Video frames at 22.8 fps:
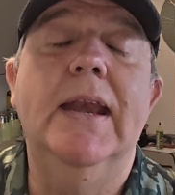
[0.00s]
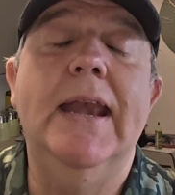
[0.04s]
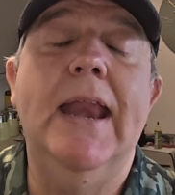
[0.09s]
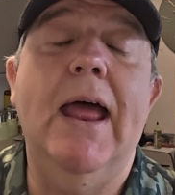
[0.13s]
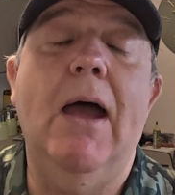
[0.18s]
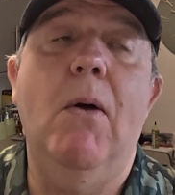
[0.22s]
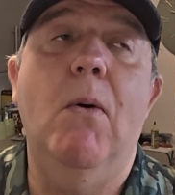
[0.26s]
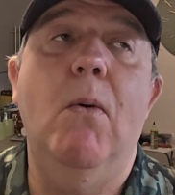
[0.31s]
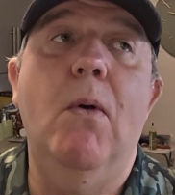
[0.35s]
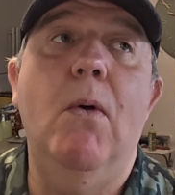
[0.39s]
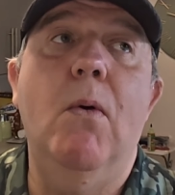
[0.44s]

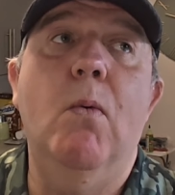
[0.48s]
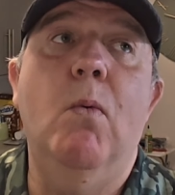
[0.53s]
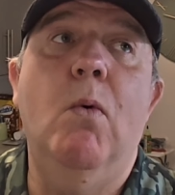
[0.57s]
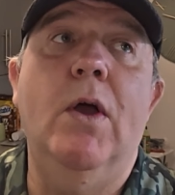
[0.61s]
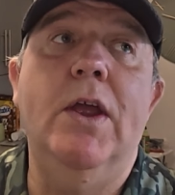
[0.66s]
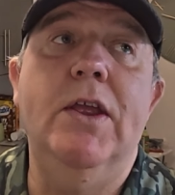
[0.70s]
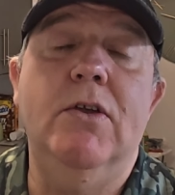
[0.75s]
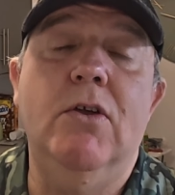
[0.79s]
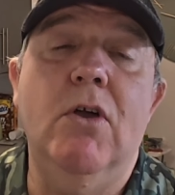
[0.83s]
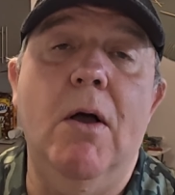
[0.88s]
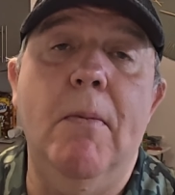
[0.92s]
Now,
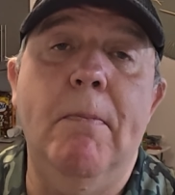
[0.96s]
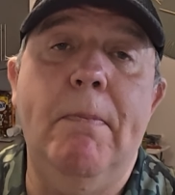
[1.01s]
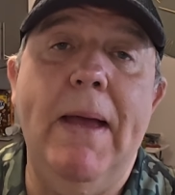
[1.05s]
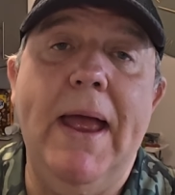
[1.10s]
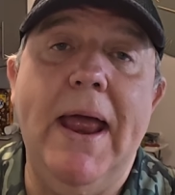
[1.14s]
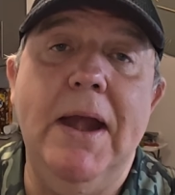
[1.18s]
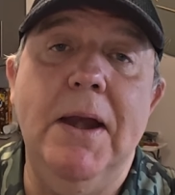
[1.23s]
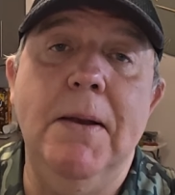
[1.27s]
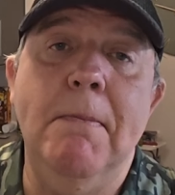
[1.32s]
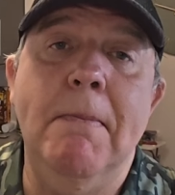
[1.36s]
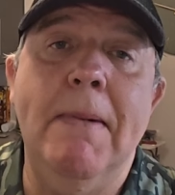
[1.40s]
what you've got to
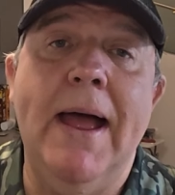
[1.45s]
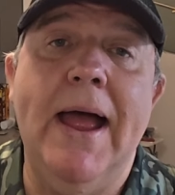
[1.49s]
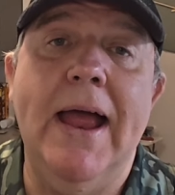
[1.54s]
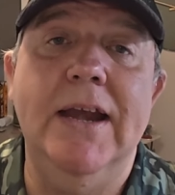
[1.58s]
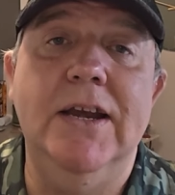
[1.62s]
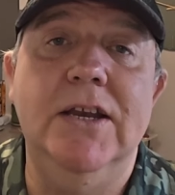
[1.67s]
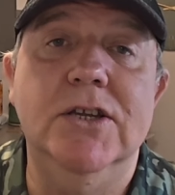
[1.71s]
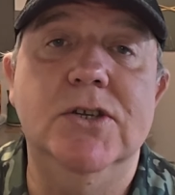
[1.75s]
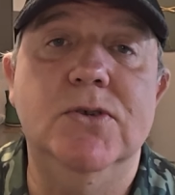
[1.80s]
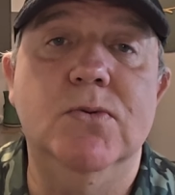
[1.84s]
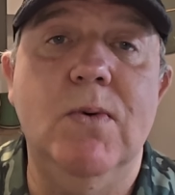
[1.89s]
bear in
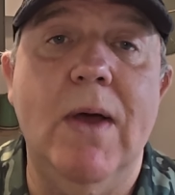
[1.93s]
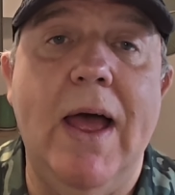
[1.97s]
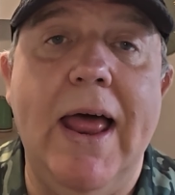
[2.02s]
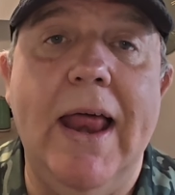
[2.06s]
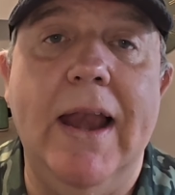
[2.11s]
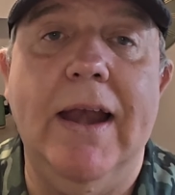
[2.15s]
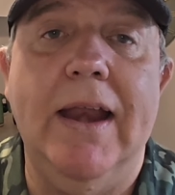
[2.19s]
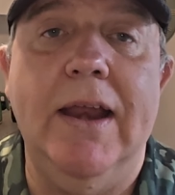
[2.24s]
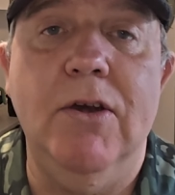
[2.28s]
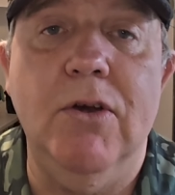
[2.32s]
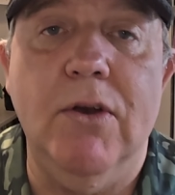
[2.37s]
mind as
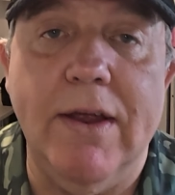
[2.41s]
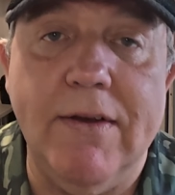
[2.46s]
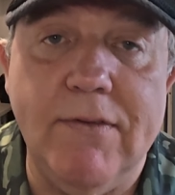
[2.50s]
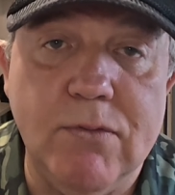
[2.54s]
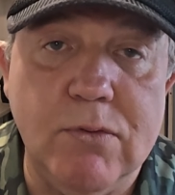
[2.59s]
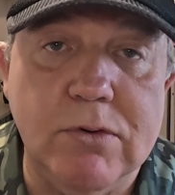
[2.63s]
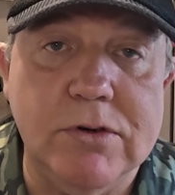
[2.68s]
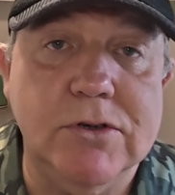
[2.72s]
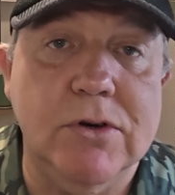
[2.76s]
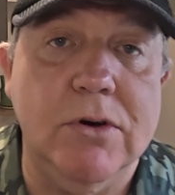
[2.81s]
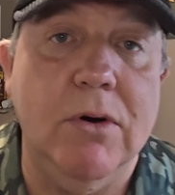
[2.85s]
well, I know
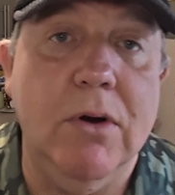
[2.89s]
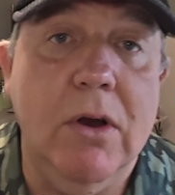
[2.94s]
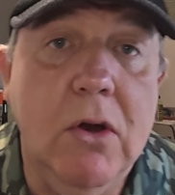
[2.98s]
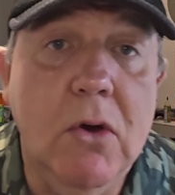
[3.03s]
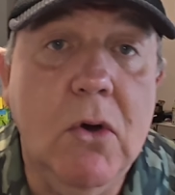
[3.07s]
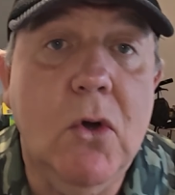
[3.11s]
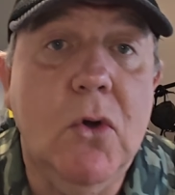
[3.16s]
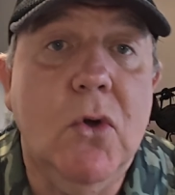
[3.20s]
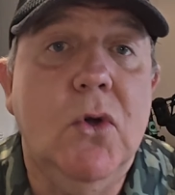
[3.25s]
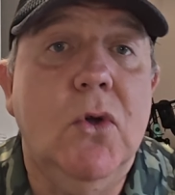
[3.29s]
everyone's going,